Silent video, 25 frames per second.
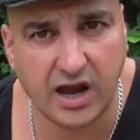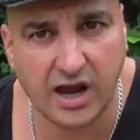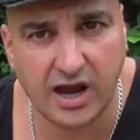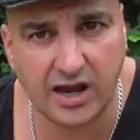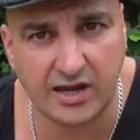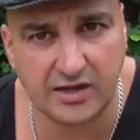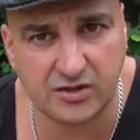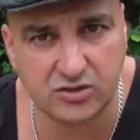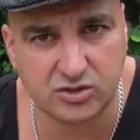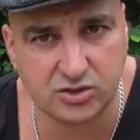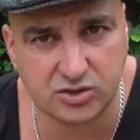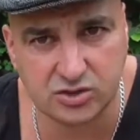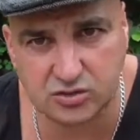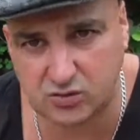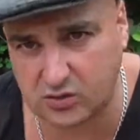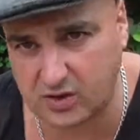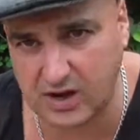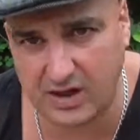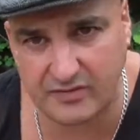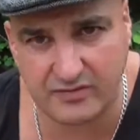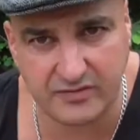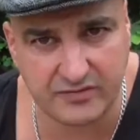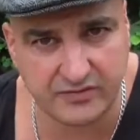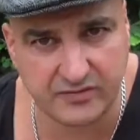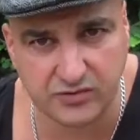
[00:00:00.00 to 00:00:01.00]
and you'll
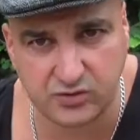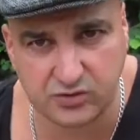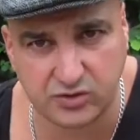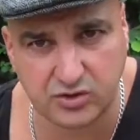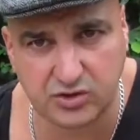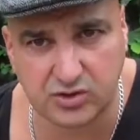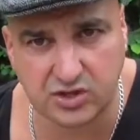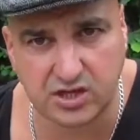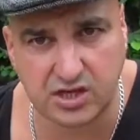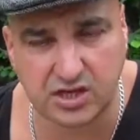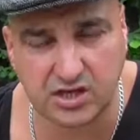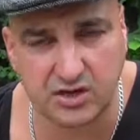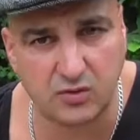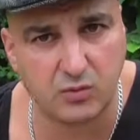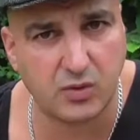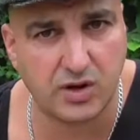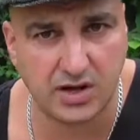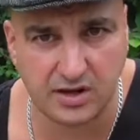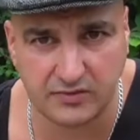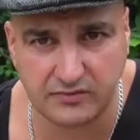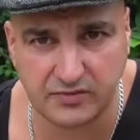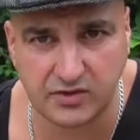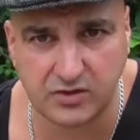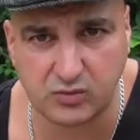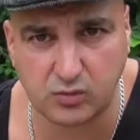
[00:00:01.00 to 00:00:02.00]
have it for your cooking
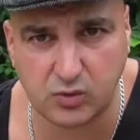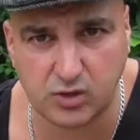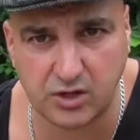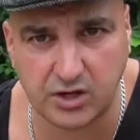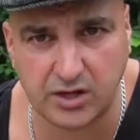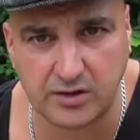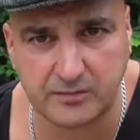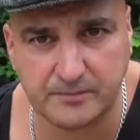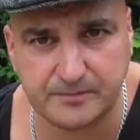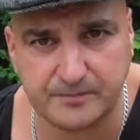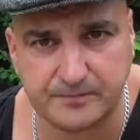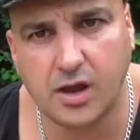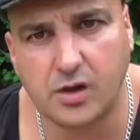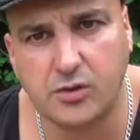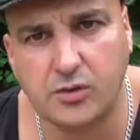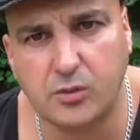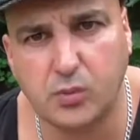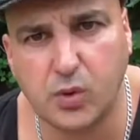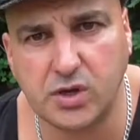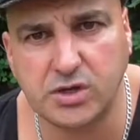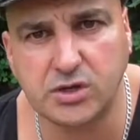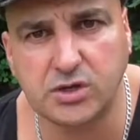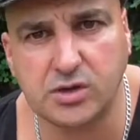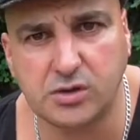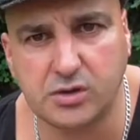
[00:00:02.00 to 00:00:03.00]
whenever you want it. Now,
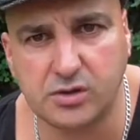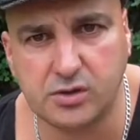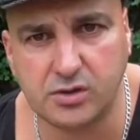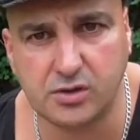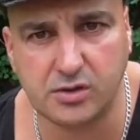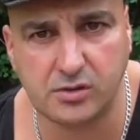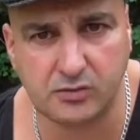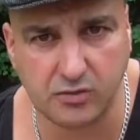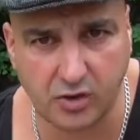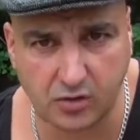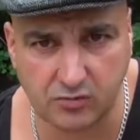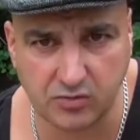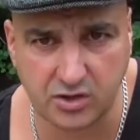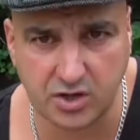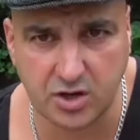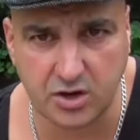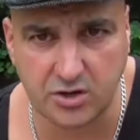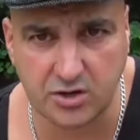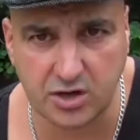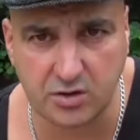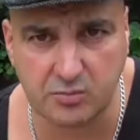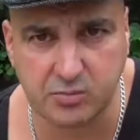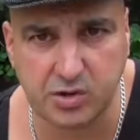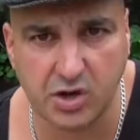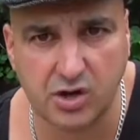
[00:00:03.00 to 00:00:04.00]
when your
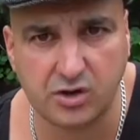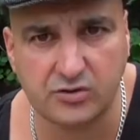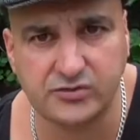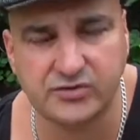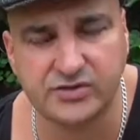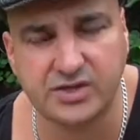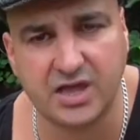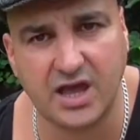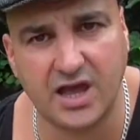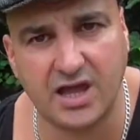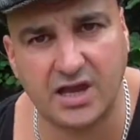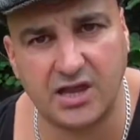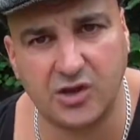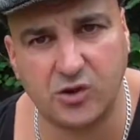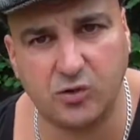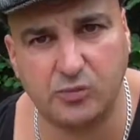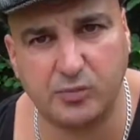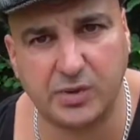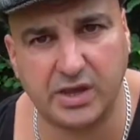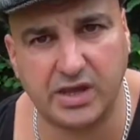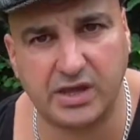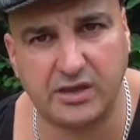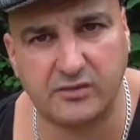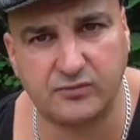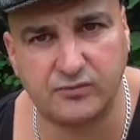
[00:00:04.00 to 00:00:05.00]
oregano plants get a little
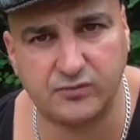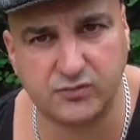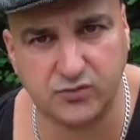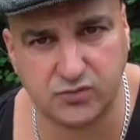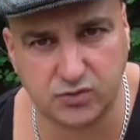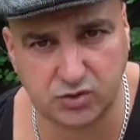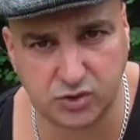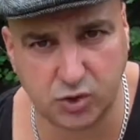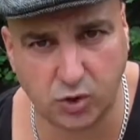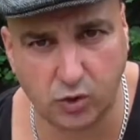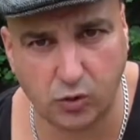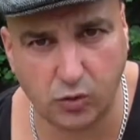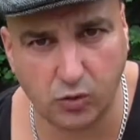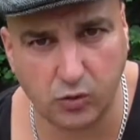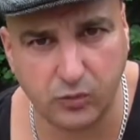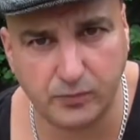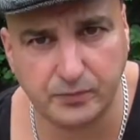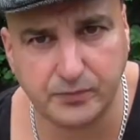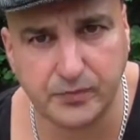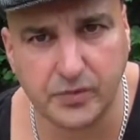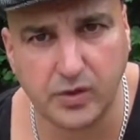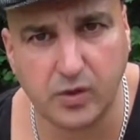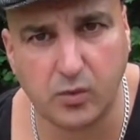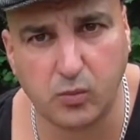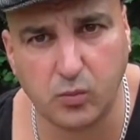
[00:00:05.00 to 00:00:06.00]
bit tall,
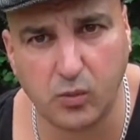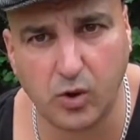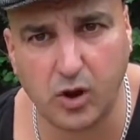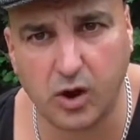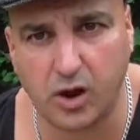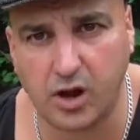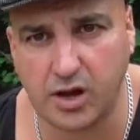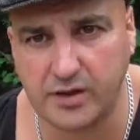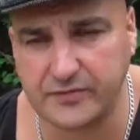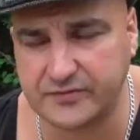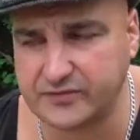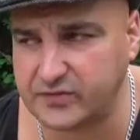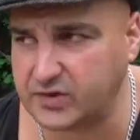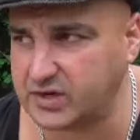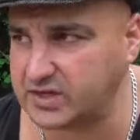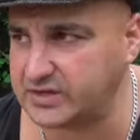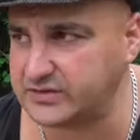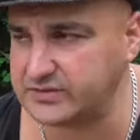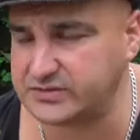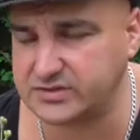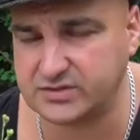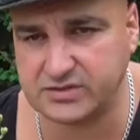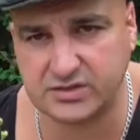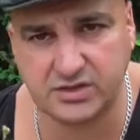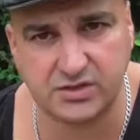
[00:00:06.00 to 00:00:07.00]
what I
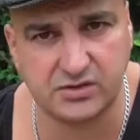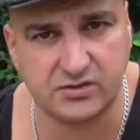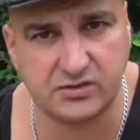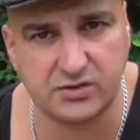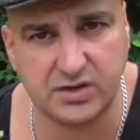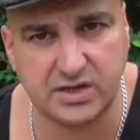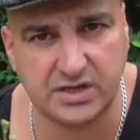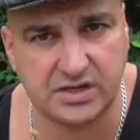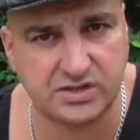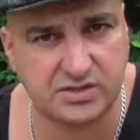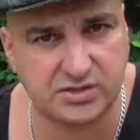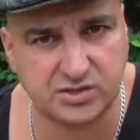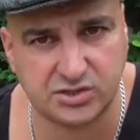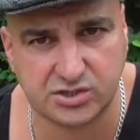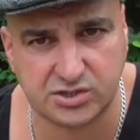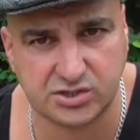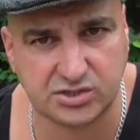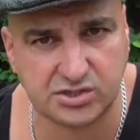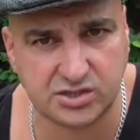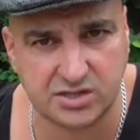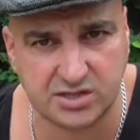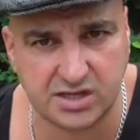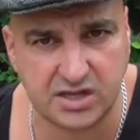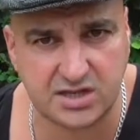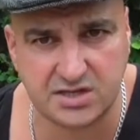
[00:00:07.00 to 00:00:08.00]
find to do is
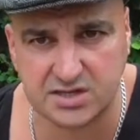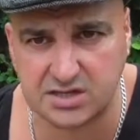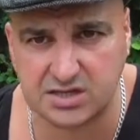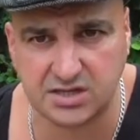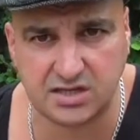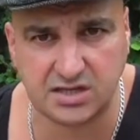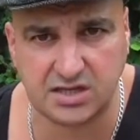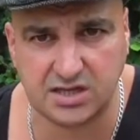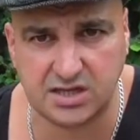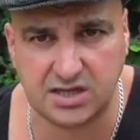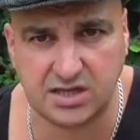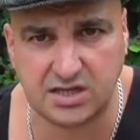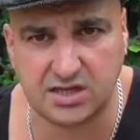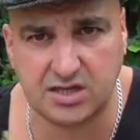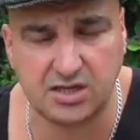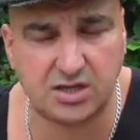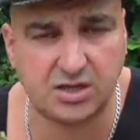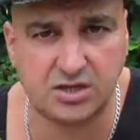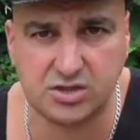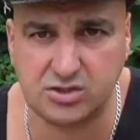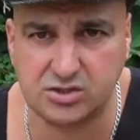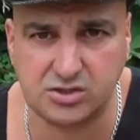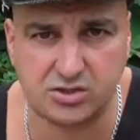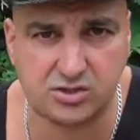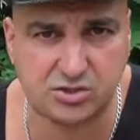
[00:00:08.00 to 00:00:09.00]
just at the end of the year,
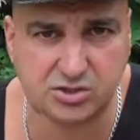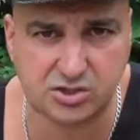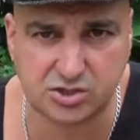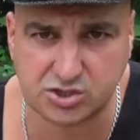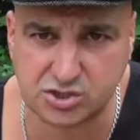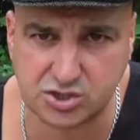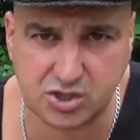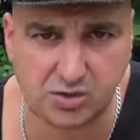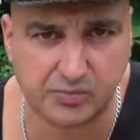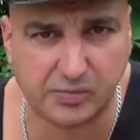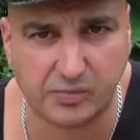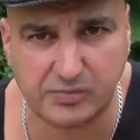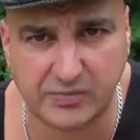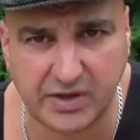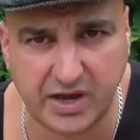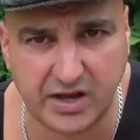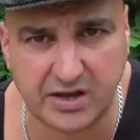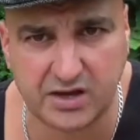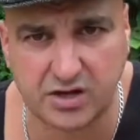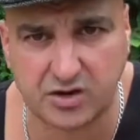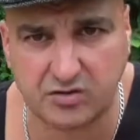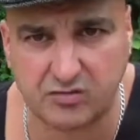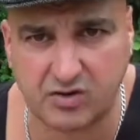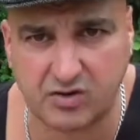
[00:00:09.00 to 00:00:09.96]
you just chop them down to